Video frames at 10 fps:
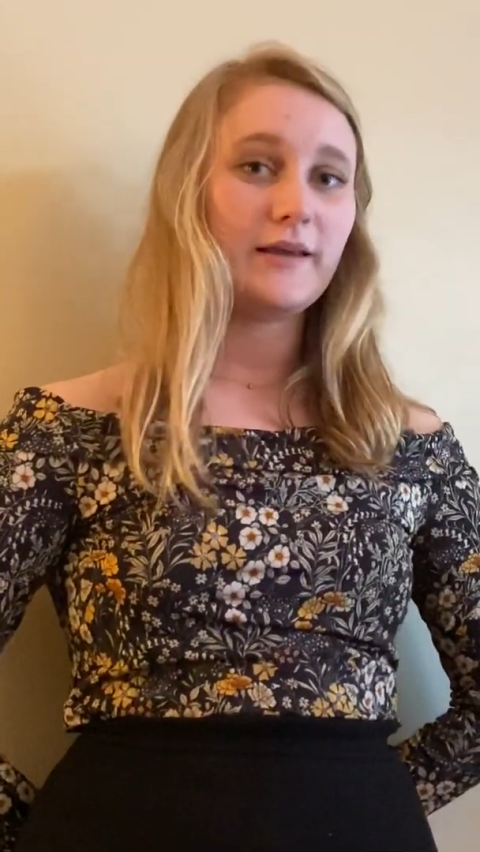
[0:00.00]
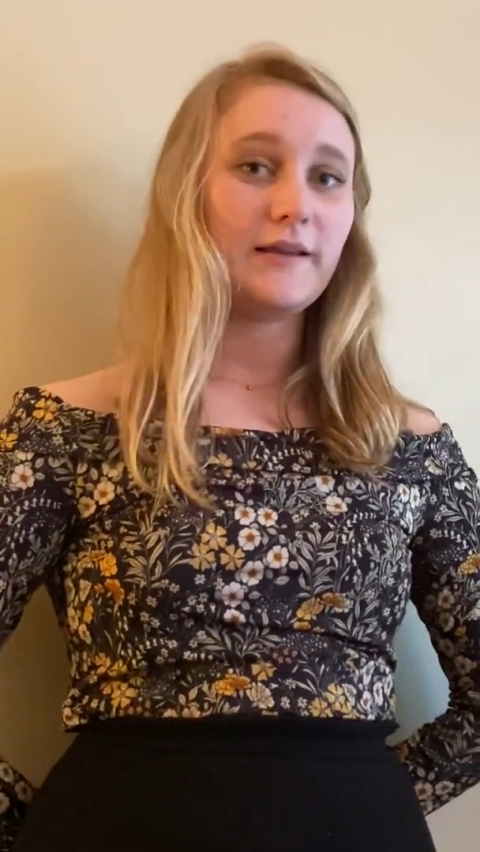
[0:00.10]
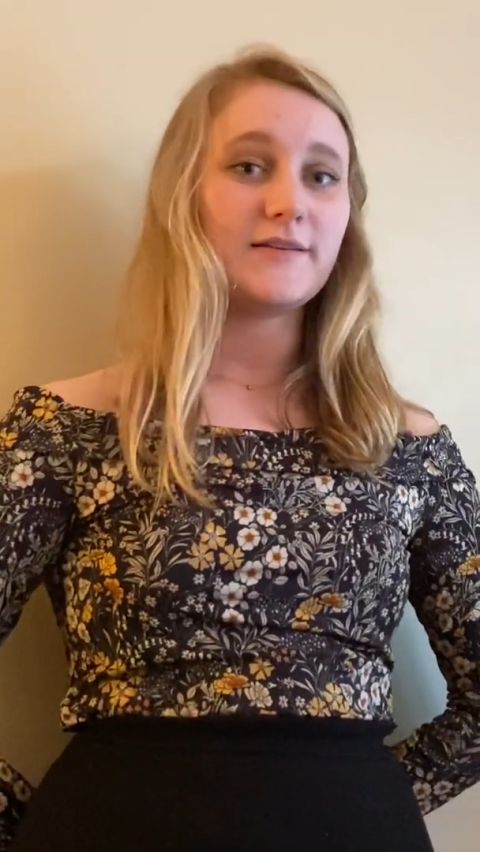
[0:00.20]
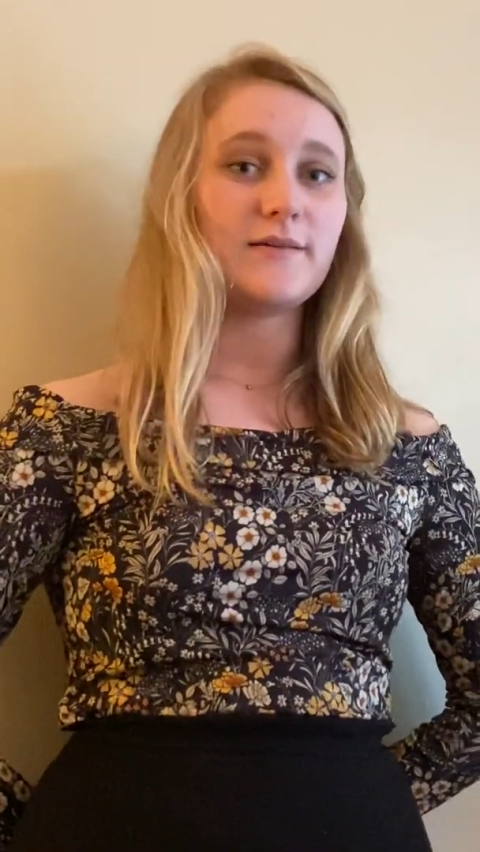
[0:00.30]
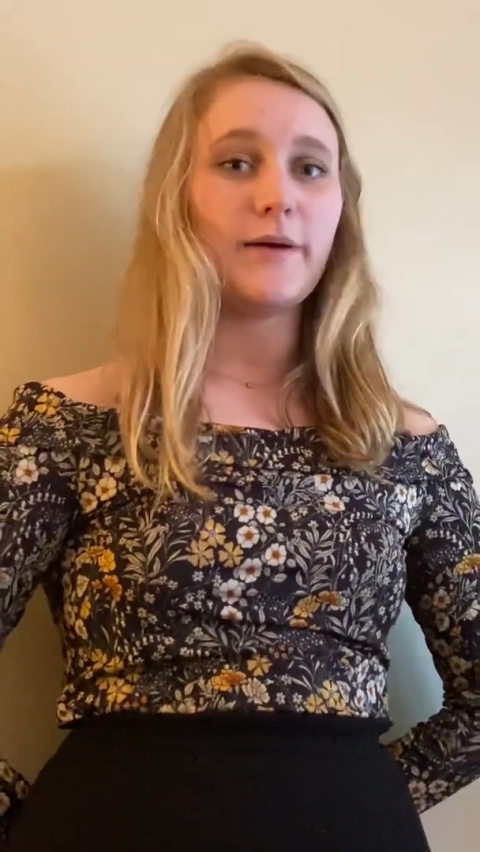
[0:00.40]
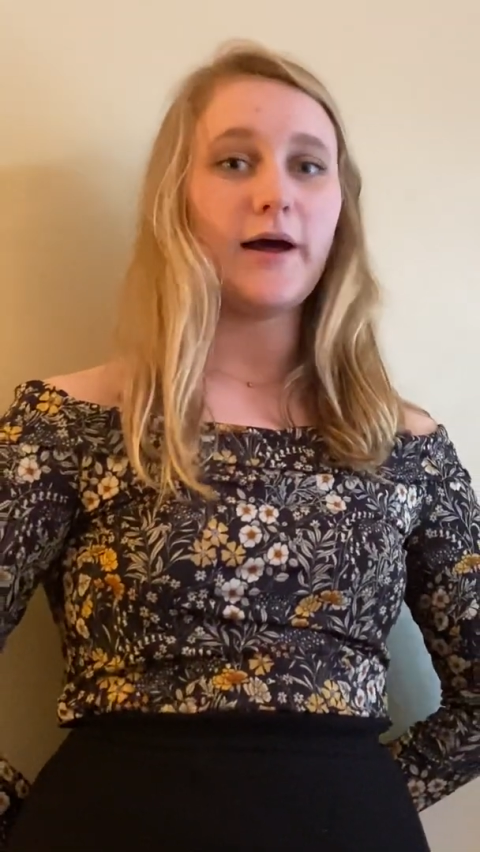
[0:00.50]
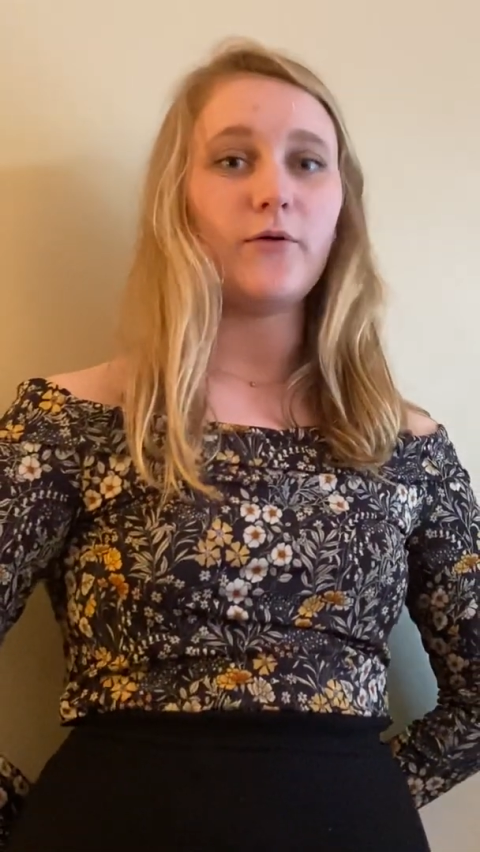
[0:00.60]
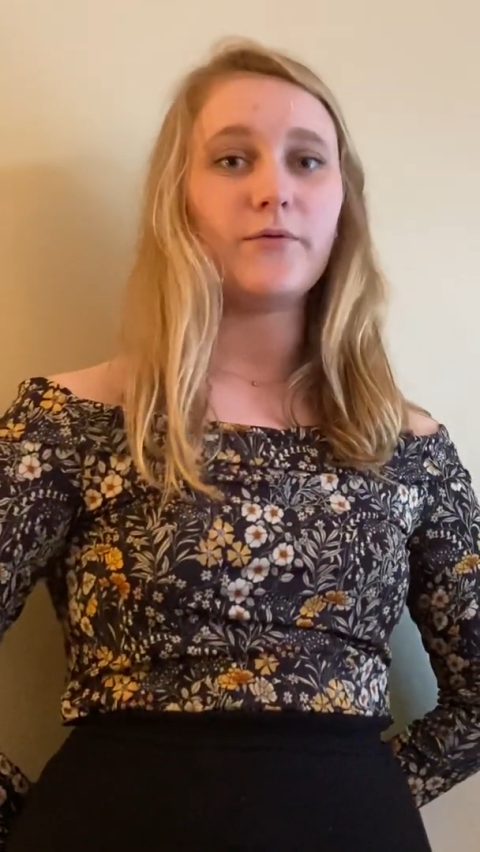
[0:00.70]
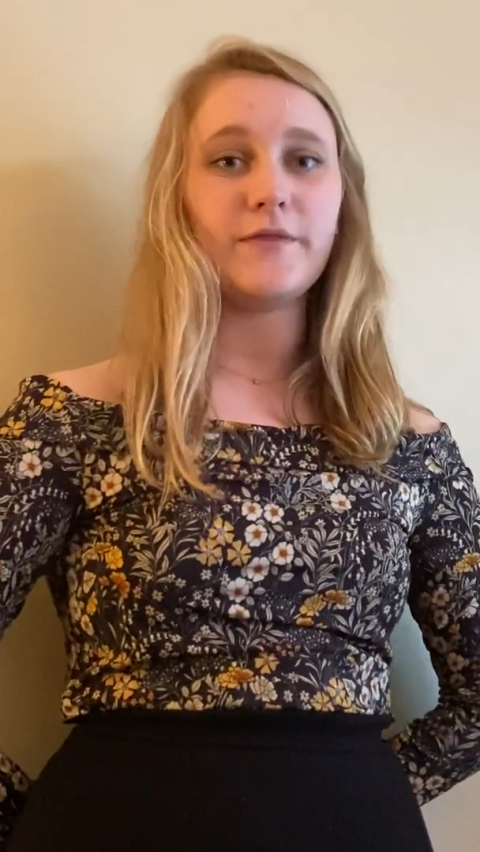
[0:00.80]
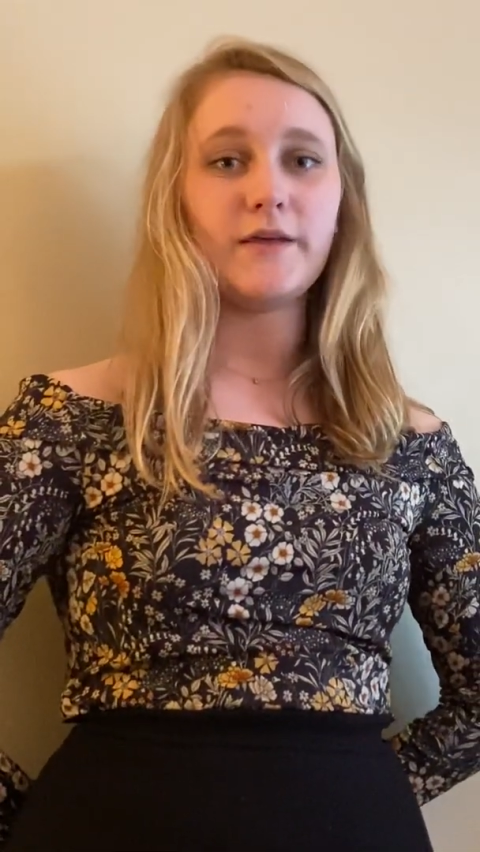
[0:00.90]
It is
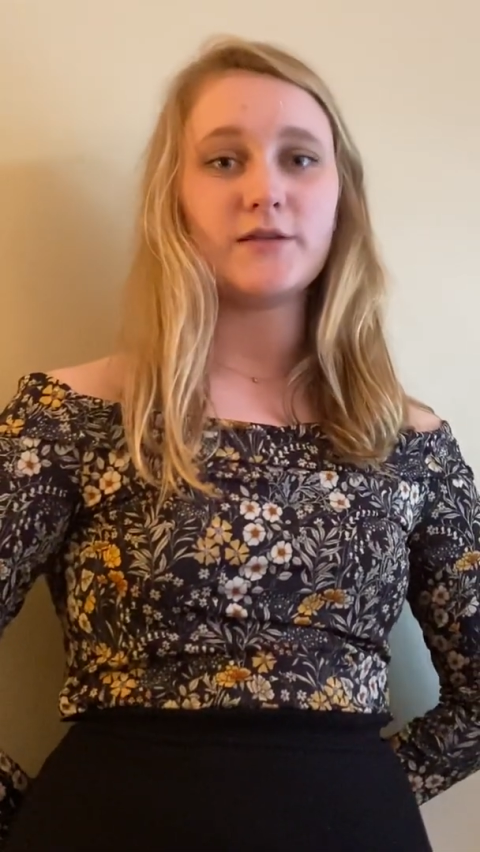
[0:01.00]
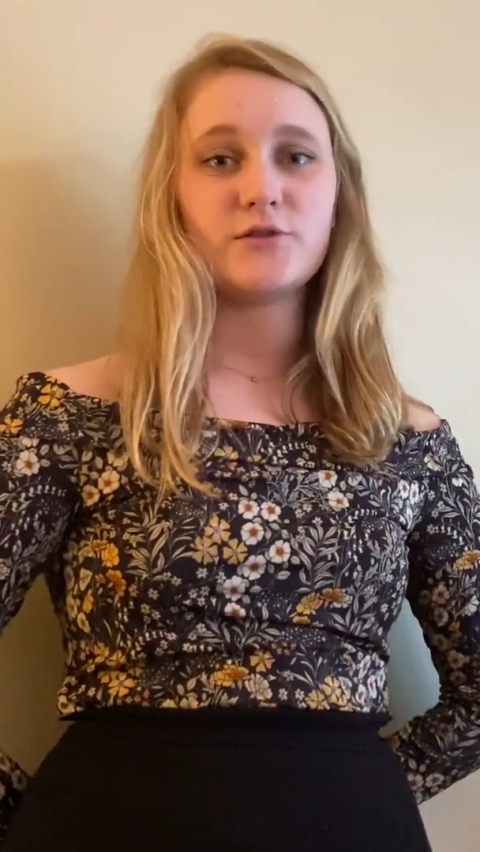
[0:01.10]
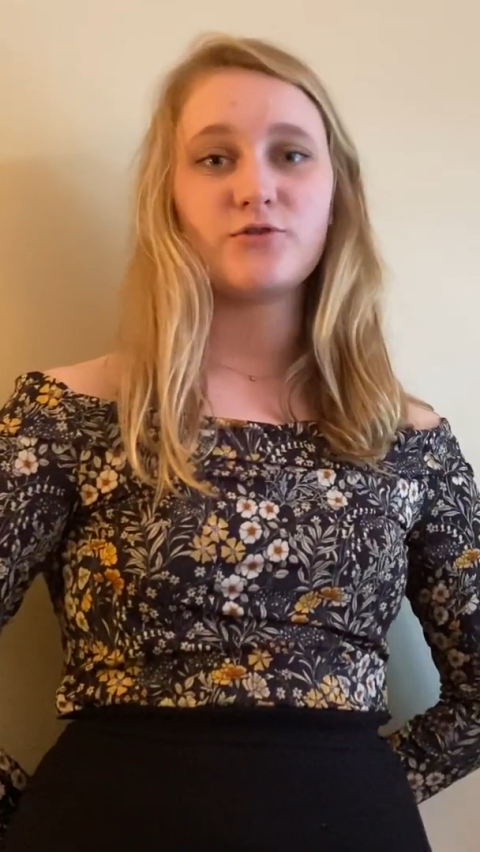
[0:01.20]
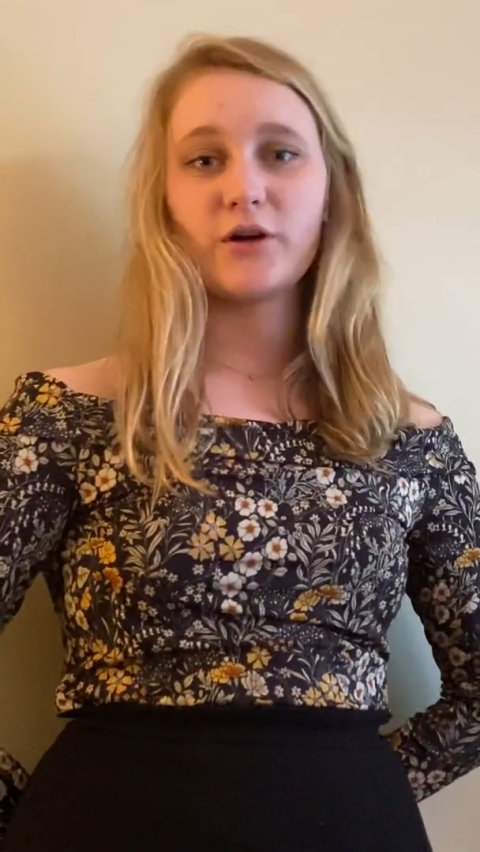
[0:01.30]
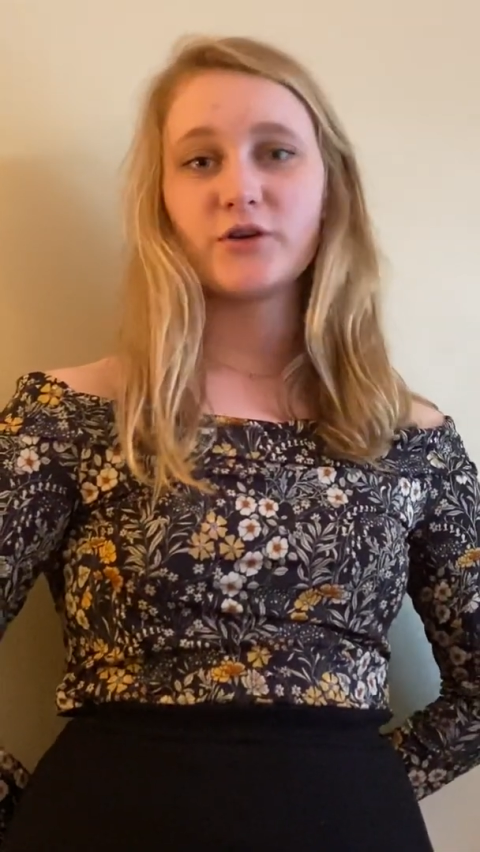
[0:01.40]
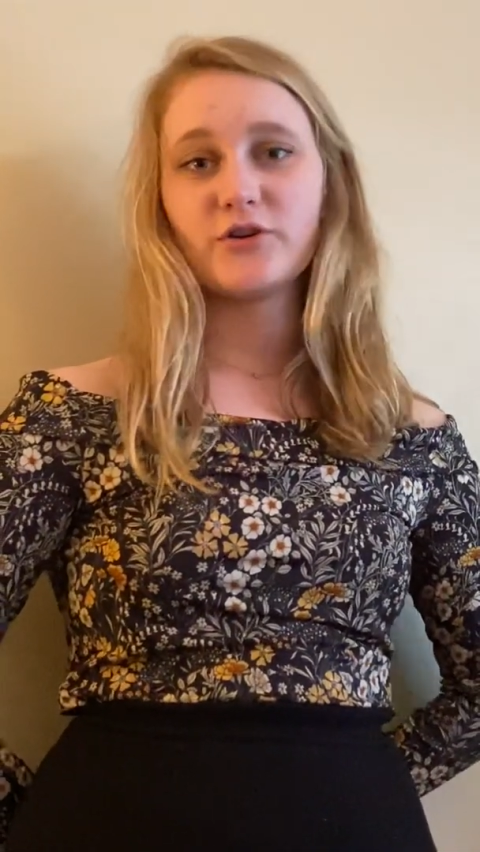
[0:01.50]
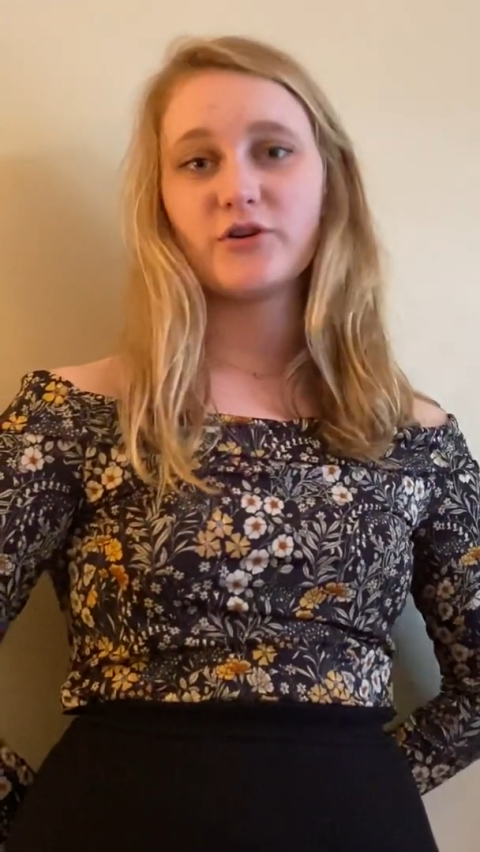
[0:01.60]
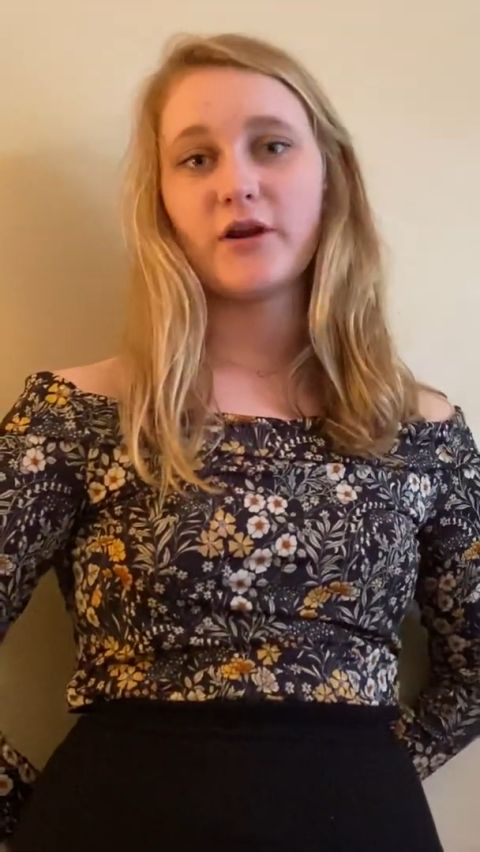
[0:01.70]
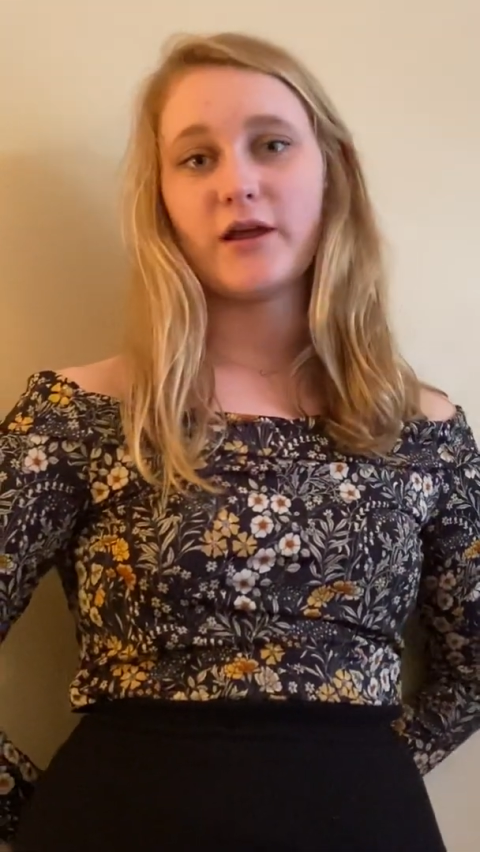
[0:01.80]
about the structure